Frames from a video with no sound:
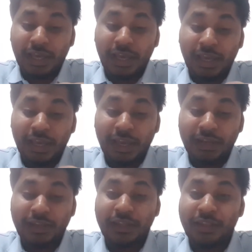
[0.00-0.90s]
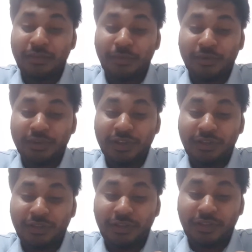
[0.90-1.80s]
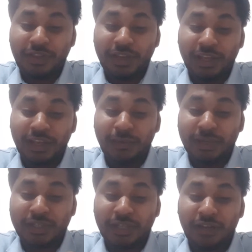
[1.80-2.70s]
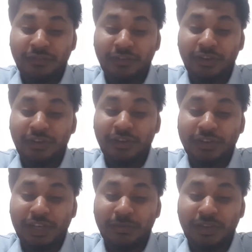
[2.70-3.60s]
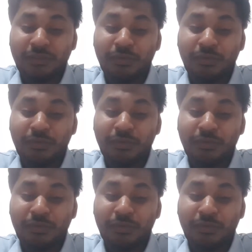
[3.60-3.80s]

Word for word: And this bottle is also sitting in my shelf for a long time as